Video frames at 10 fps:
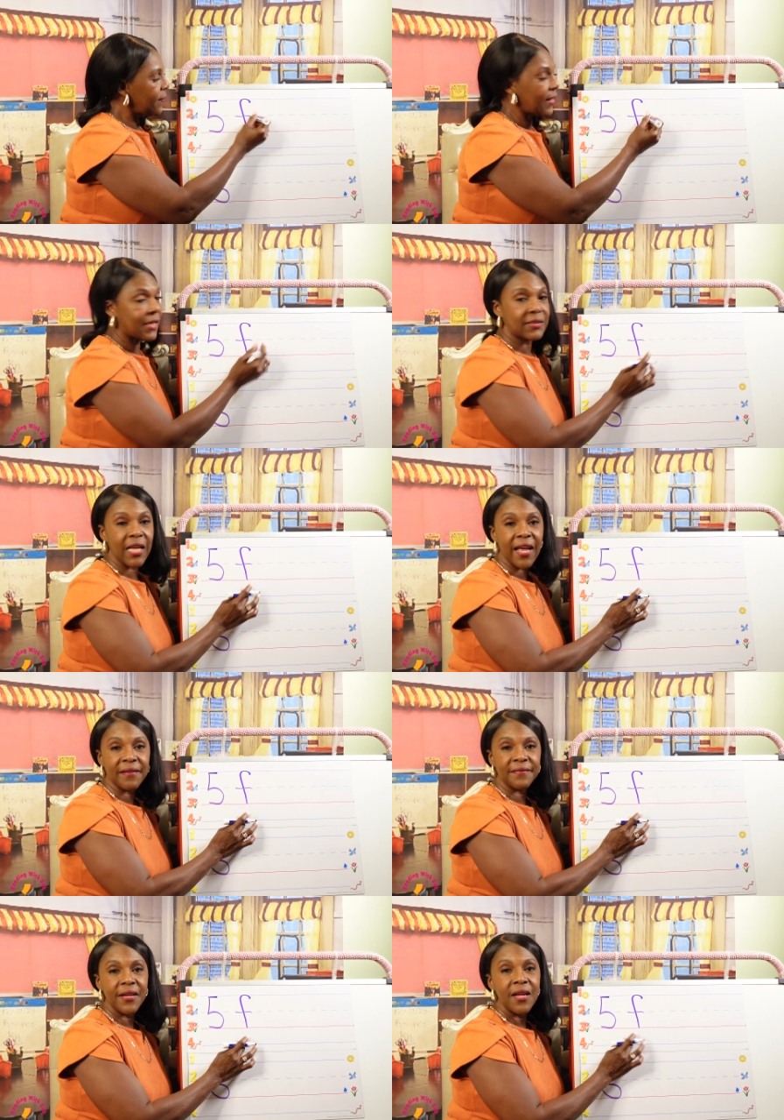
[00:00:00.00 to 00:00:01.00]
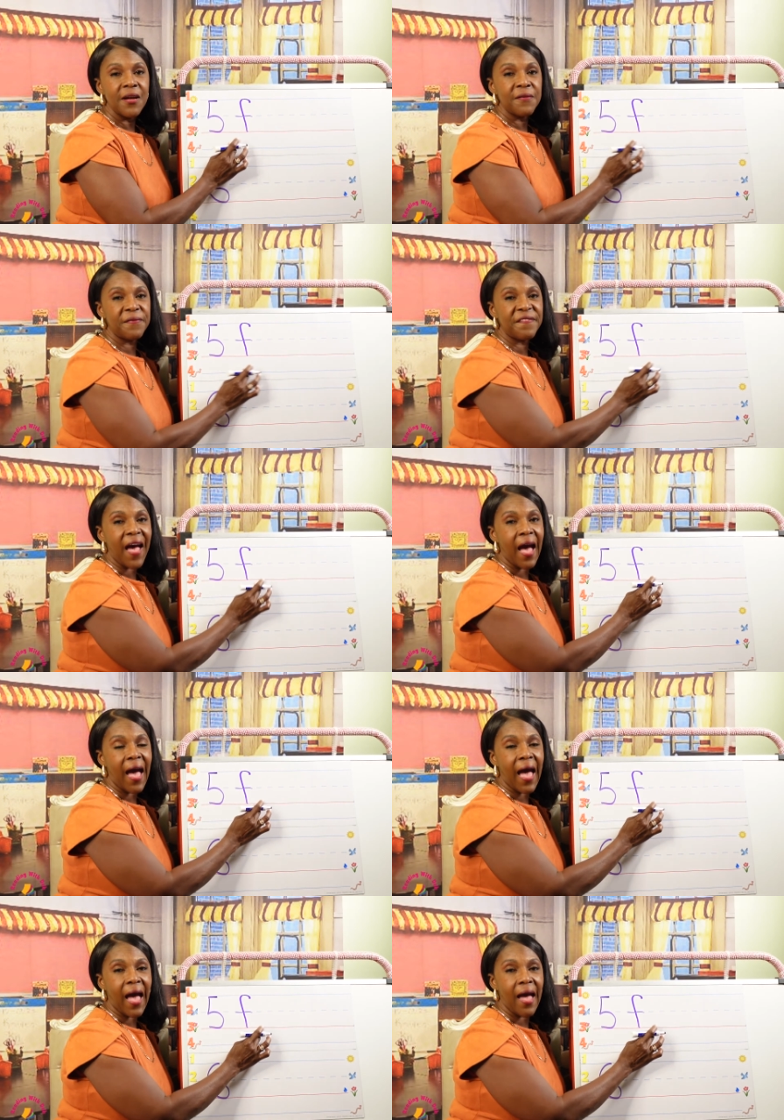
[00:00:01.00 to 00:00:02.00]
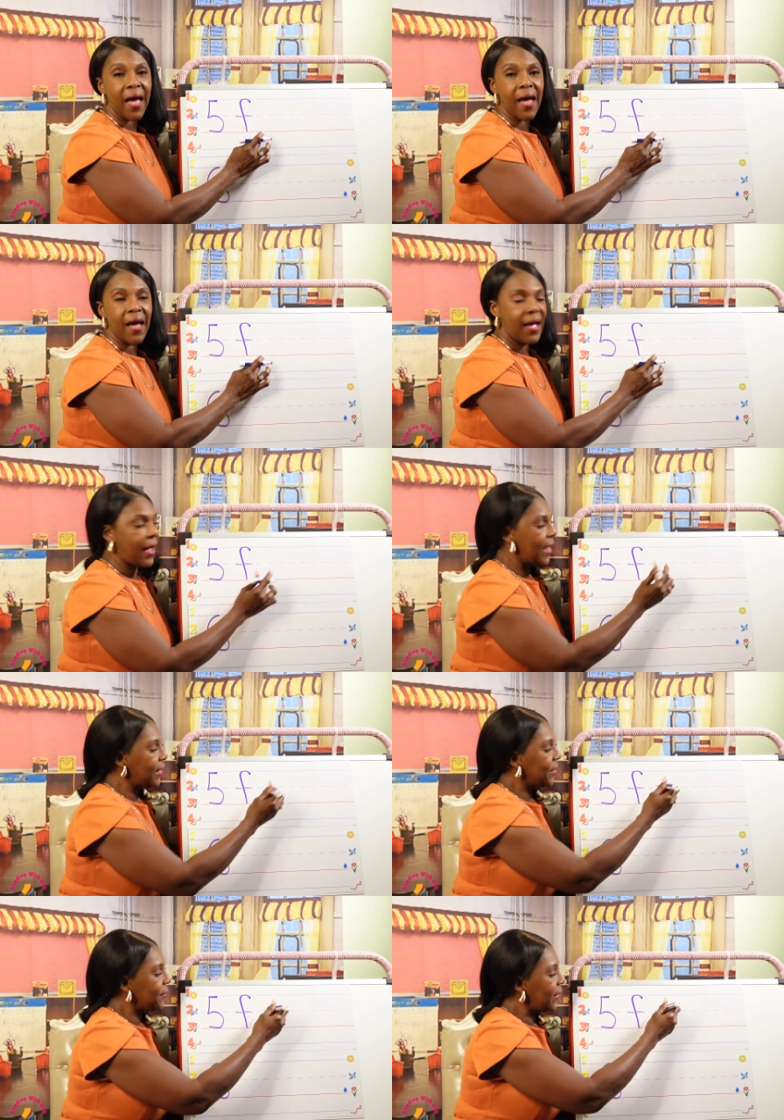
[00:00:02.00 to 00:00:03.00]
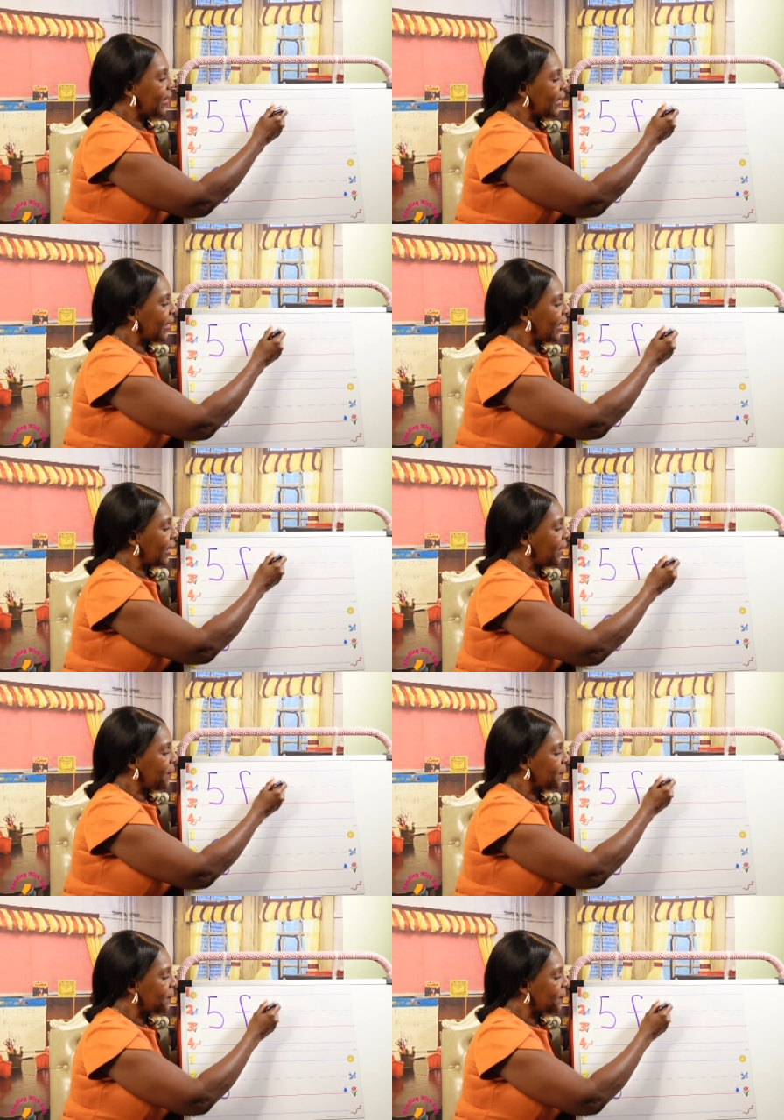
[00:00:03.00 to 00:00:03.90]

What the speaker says: that's F. Fat. I hear A.